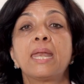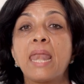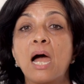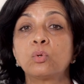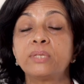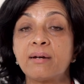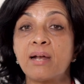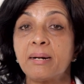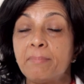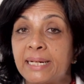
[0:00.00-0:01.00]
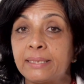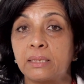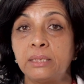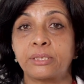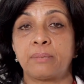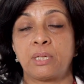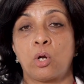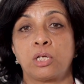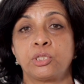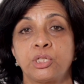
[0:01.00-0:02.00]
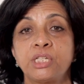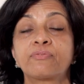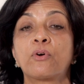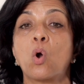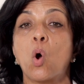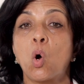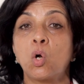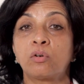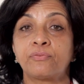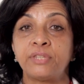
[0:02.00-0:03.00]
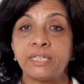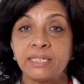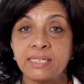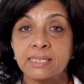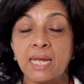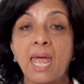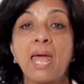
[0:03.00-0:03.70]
Now there are medical terminologies for all of these,